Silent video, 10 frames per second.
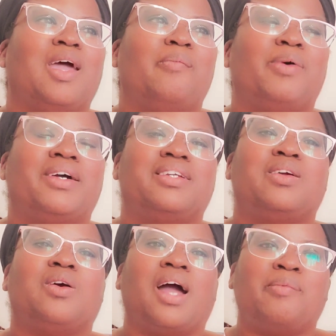But
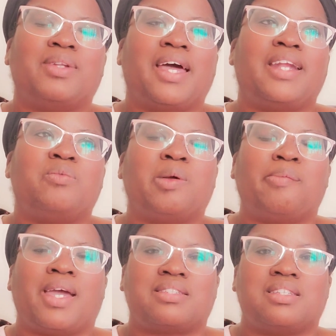I'm glad I went
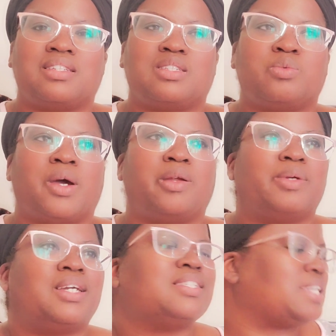back to this sweater
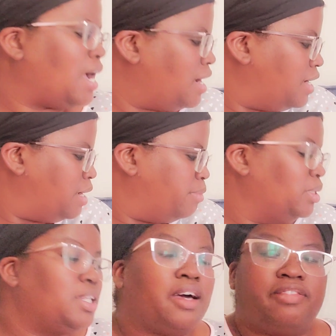because I am
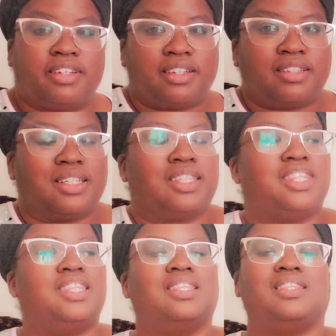loving
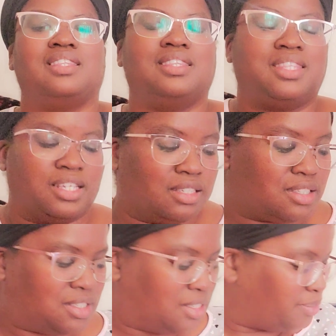
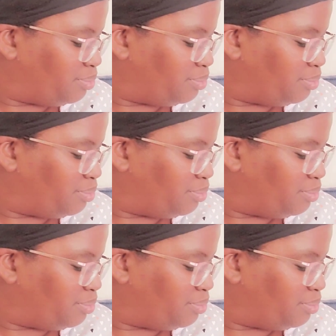this.